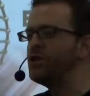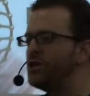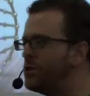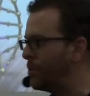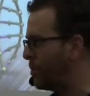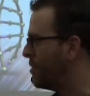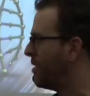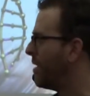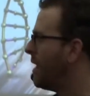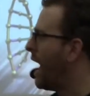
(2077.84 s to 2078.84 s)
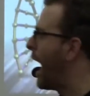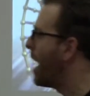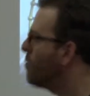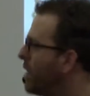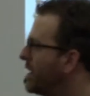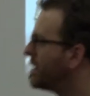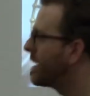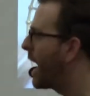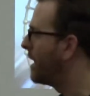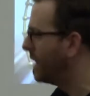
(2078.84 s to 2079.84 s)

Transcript: you I went and got